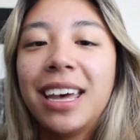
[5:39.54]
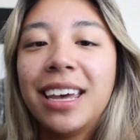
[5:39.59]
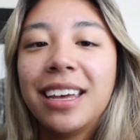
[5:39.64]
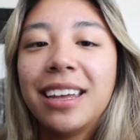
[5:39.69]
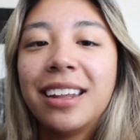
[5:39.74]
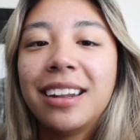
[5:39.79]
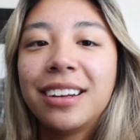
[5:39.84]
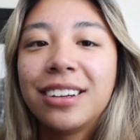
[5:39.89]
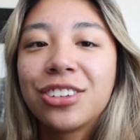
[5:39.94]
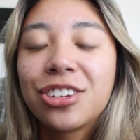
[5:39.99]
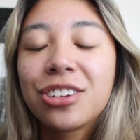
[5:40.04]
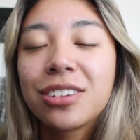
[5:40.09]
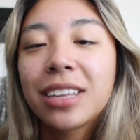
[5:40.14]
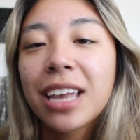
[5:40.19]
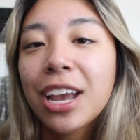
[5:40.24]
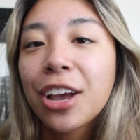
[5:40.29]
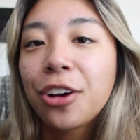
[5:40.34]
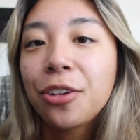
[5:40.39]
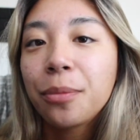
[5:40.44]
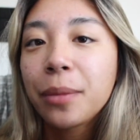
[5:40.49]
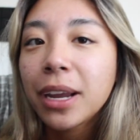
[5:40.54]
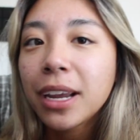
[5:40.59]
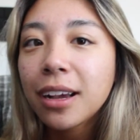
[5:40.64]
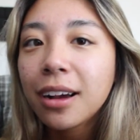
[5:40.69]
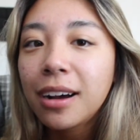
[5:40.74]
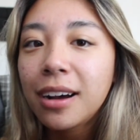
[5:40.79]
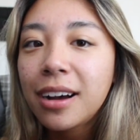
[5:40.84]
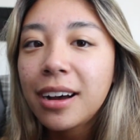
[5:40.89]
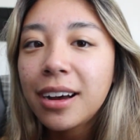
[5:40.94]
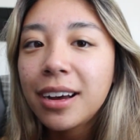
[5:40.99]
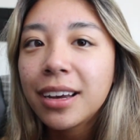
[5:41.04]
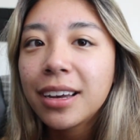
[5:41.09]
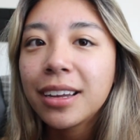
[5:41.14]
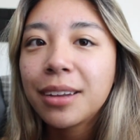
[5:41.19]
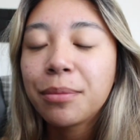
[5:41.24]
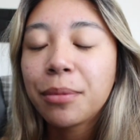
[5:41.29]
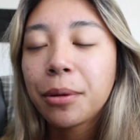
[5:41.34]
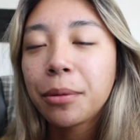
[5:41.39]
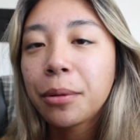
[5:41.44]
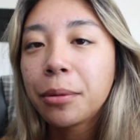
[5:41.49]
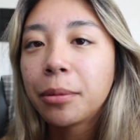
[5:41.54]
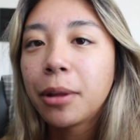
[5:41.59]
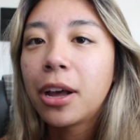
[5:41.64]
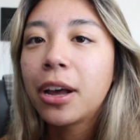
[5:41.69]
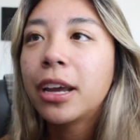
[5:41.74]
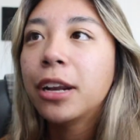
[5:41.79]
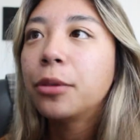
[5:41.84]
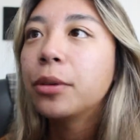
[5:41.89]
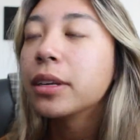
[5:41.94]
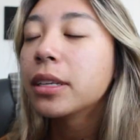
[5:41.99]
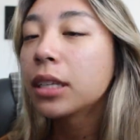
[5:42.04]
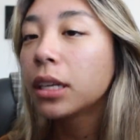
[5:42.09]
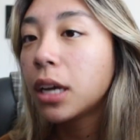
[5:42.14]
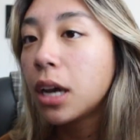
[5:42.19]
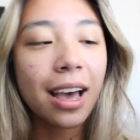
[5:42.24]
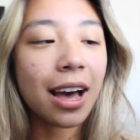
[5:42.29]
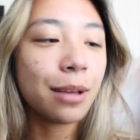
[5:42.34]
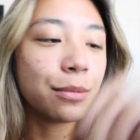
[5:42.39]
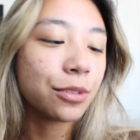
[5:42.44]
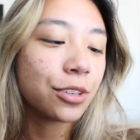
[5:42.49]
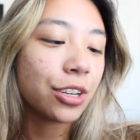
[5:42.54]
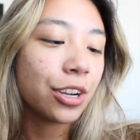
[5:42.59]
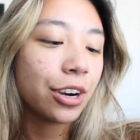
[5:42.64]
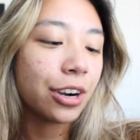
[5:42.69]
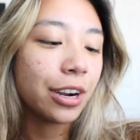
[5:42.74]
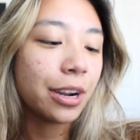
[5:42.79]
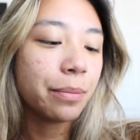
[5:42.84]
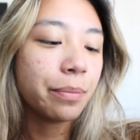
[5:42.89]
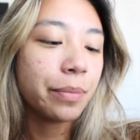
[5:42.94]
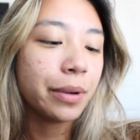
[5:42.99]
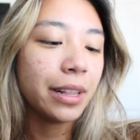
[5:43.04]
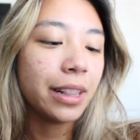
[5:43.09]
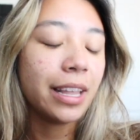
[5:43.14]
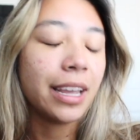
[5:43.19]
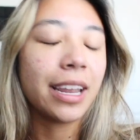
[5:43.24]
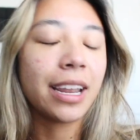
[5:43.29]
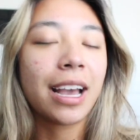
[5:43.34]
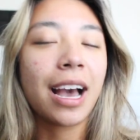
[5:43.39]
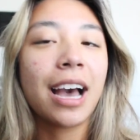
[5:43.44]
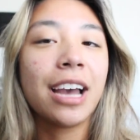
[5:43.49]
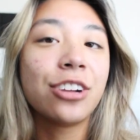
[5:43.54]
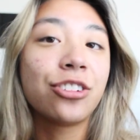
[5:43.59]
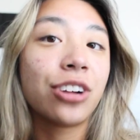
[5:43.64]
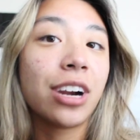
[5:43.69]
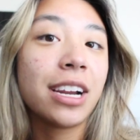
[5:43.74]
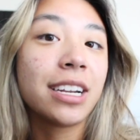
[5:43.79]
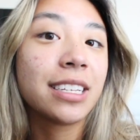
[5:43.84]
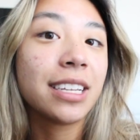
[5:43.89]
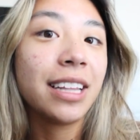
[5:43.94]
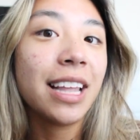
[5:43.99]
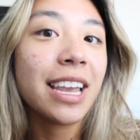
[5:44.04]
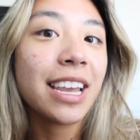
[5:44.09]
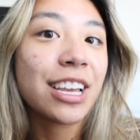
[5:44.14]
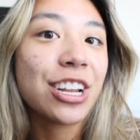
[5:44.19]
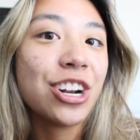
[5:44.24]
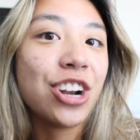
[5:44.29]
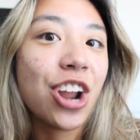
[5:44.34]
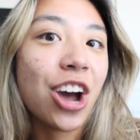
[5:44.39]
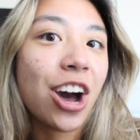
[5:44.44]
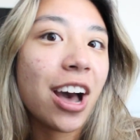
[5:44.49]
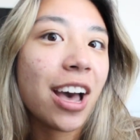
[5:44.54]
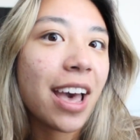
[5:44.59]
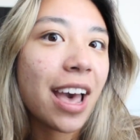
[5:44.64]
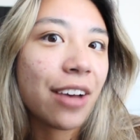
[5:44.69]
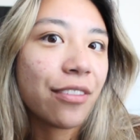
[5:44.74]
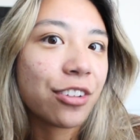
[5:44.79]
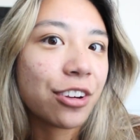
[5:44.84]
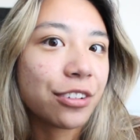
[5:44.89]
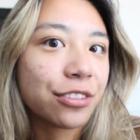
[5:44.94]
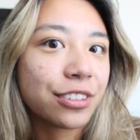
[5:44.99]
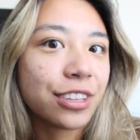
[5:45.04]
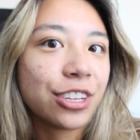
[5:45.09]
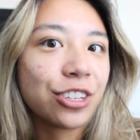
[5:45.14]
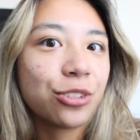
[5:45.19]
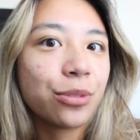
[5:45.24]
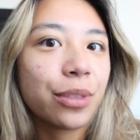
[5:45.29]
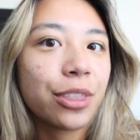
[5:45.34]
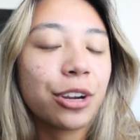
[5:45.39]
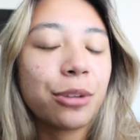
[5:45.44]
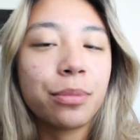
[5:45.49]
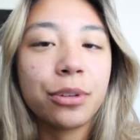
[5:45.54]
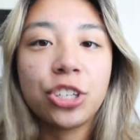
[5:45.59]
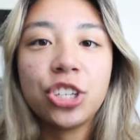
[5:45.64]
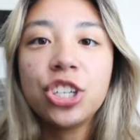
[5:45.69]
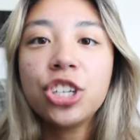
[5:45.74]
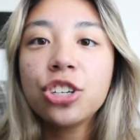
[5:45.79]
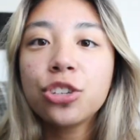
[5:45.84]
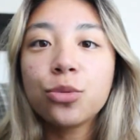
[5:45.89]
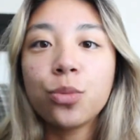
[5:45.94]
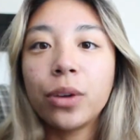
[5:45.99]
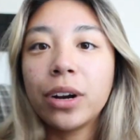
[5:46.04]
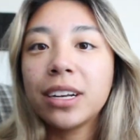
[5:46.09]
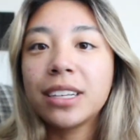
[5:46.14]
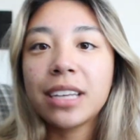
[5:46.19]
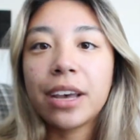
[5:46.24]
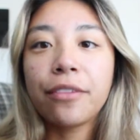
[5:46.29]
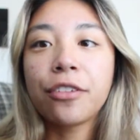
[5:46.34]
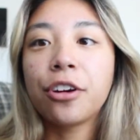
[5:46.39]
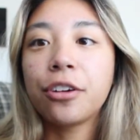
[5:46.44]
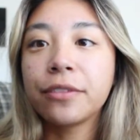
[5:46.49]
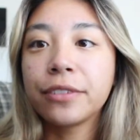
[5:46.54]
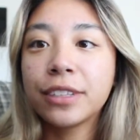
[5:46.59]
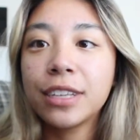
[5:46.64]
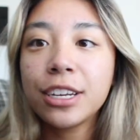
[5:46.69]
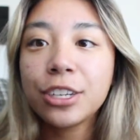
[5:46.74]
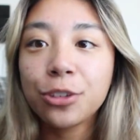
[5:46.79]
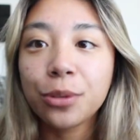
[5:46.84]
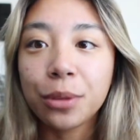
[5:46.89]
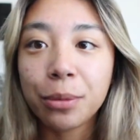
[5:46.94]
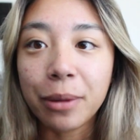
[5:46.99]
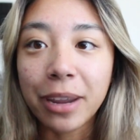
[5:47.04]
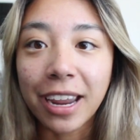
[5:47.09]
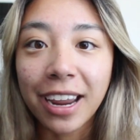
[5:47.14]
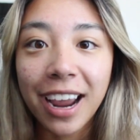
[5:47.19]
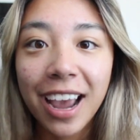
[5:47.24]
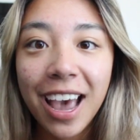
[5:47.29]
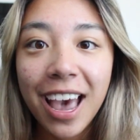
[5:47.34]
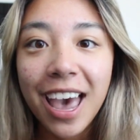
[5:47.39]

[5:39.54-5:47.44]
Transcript: And she's like, oh my God, blah, blah, blah. Anyways, I'm sorry. But like, I tried to like not have a conversation with her, but she just wanted to have a conversation with me.